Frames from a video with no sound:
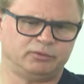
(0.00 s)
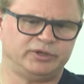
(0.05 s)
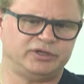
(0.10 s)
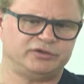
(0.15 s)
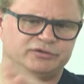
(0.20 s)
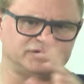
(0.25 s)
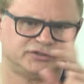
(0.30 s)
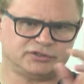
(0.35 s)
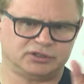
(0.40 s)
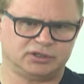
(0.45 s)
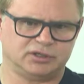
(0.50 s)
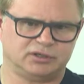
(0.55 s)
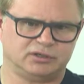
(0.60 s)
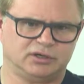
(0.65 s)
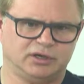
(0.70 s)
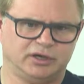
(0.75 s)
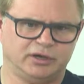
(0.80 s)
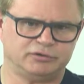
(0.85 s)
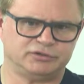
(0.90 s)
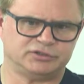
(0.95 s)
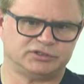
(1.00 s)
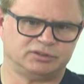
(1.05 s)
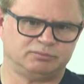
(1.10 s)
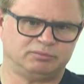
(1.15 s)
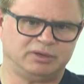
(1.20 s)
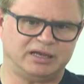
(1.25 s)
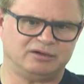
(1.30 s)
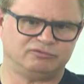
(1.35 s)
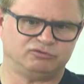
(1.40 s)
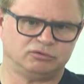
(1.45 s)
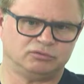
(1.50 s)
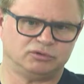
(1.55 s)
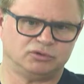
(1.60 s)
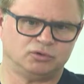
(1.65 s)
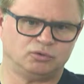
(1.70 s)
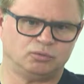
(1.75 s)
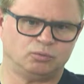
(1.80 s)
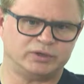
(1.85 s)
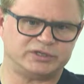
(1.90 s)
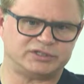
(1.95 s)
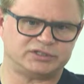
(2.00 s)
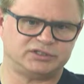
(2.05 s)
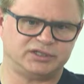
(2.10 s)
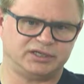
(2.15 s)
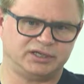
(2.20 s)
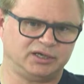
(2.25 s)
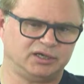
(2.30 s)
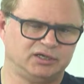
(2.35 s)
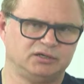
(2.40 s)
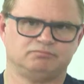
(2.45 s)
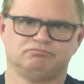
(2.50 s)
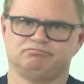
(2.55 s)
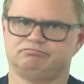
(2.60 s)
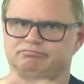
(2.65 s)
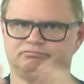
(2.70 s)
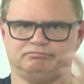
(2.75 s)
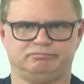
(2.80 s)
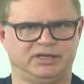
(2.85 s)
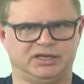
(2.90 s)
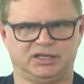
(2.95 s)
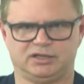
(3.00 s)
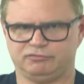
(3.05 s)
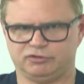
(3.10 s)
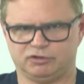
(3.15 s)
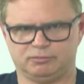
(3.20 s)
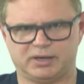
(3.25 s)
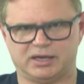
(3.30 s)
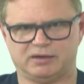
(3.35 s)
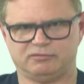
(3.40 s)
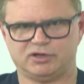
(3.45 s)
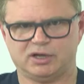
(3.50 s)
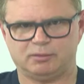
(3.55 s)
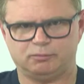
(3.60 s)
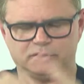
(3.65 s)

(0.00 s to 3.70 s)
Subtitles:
but we use a hosting platform called Wistia. Many of you may have